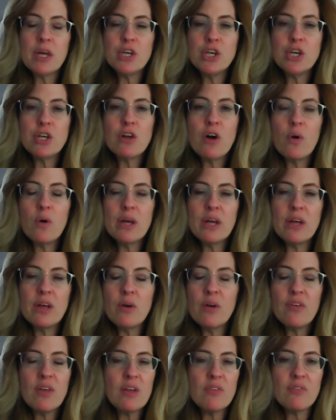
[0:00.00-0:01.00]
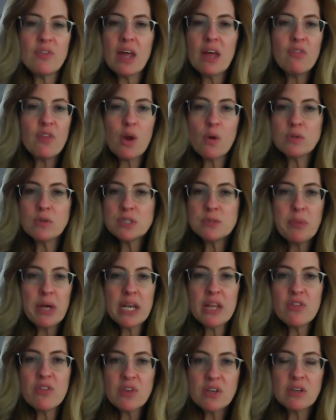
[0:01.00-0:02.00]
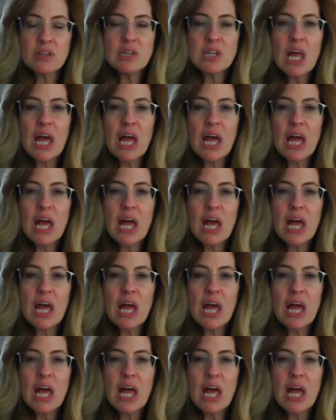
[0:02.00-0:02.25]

You know, it, it, they, there was many that didn't